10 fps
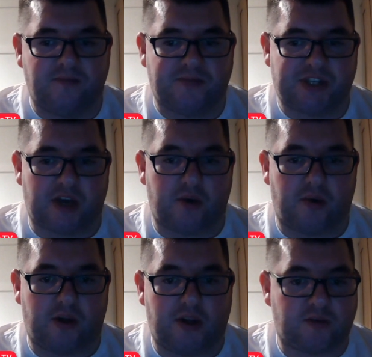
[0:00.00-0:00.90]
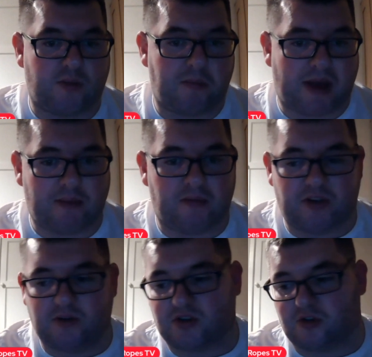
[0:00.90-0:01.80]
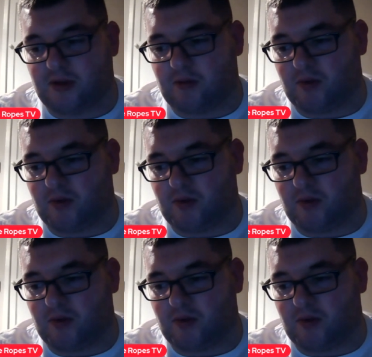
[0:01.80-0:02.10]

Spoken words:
So it's when pay-per-views come in,